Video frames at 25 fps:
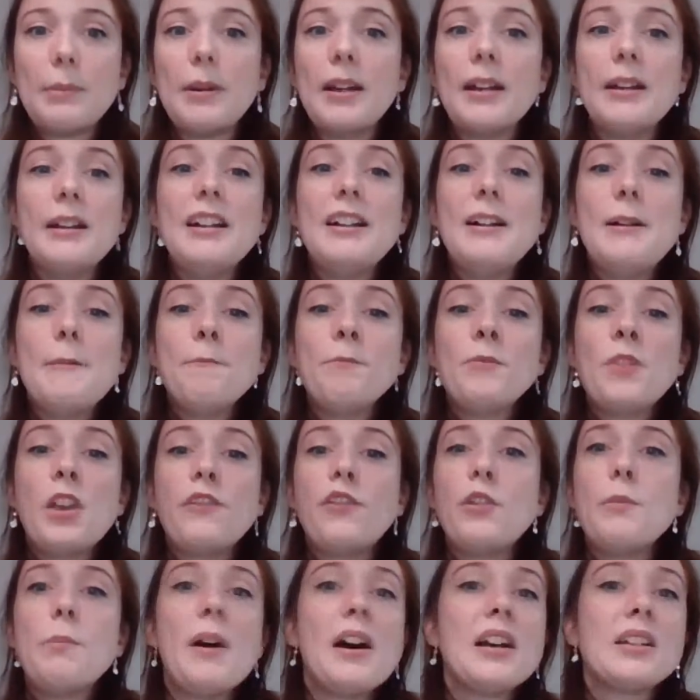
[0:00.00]
But
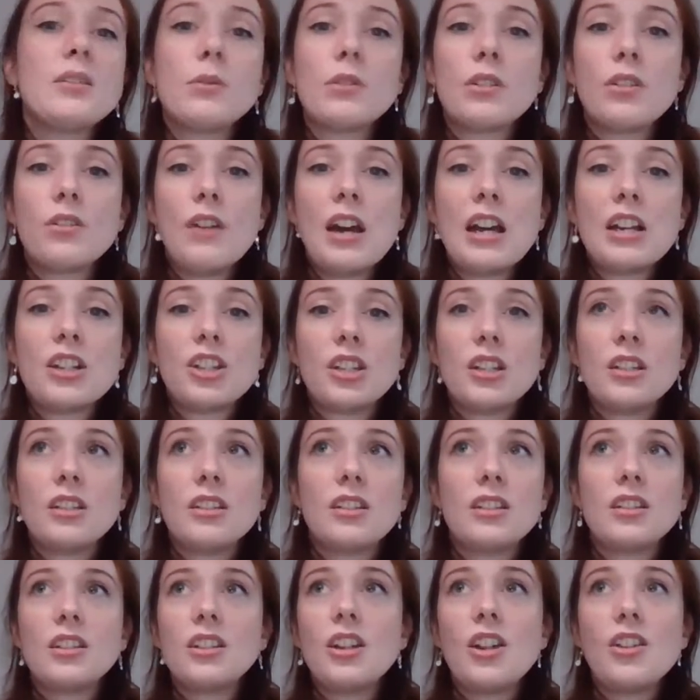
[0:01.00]
if you pass with
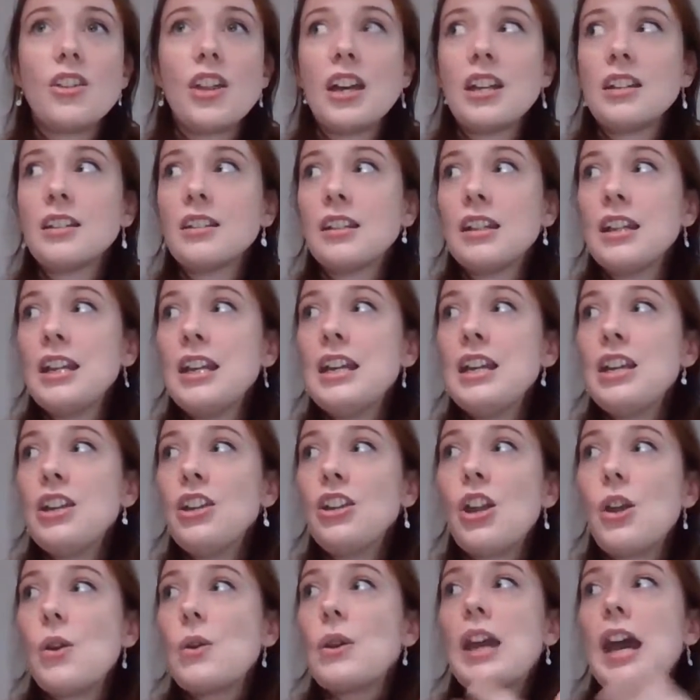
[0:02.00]
corrections, that
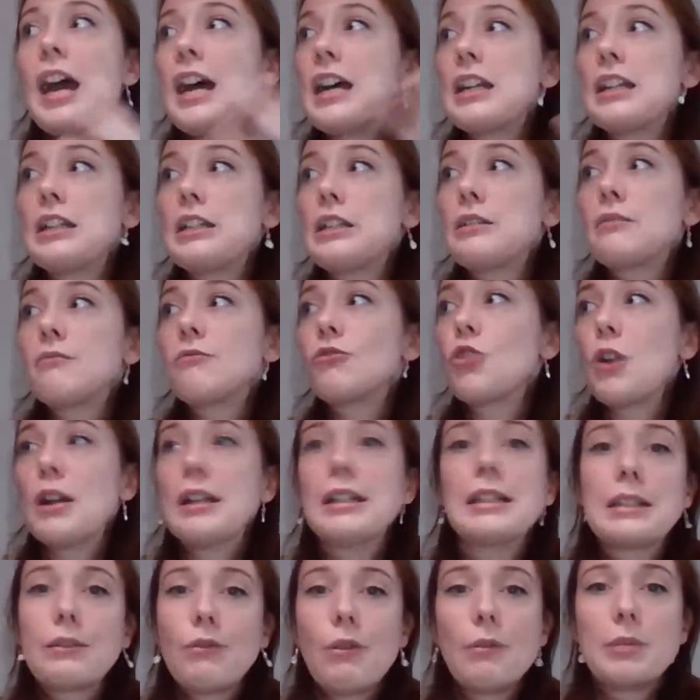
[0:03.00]
you don't get a
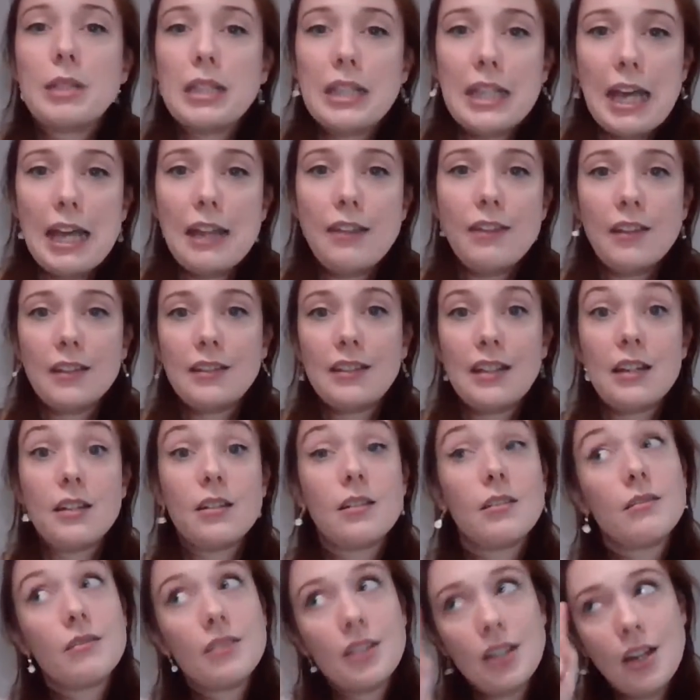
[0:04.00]
transcript at the end that said,
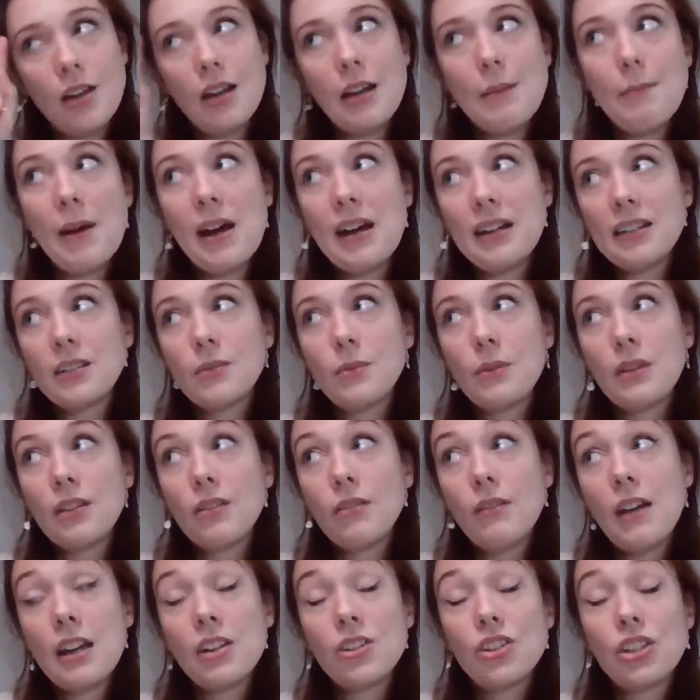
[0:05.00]
oh, she only passed with
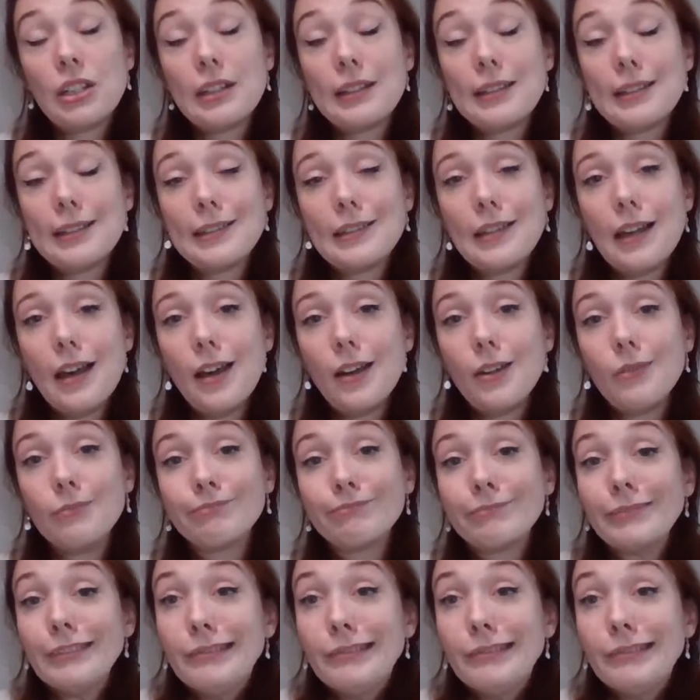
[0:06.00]
corrections, so